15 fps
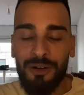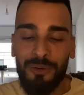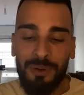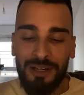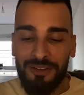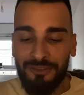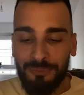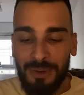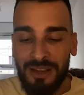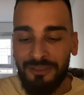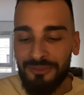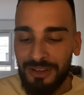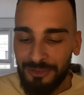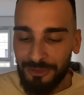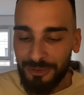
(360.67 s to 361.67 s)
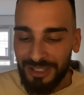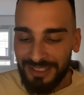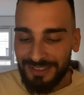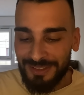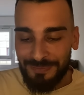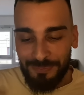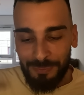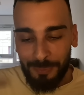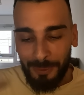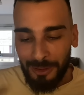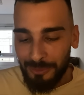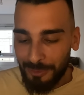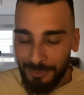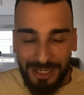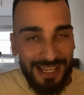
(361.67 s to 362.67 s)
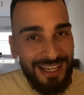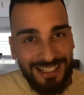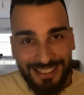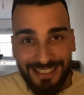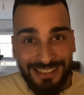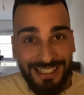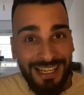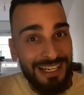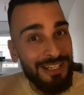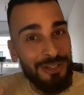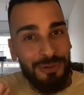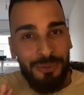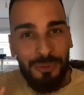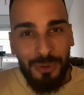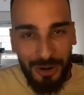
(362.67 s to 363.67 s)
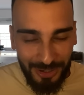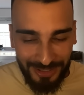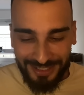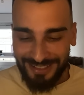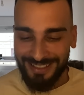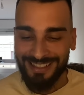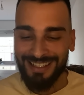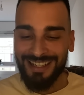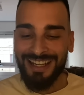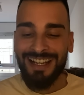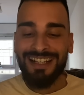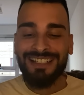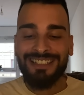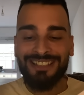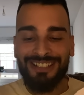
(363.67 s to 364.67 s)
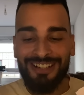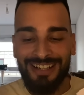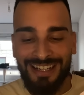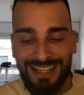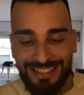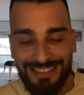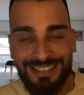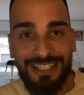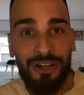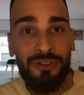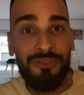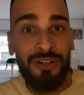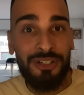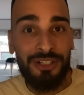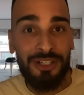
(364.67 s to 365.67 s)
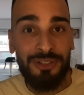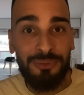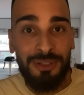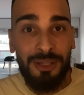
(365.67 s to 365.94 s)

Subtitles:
one of my favorite women athletes in the world. So let's go for the country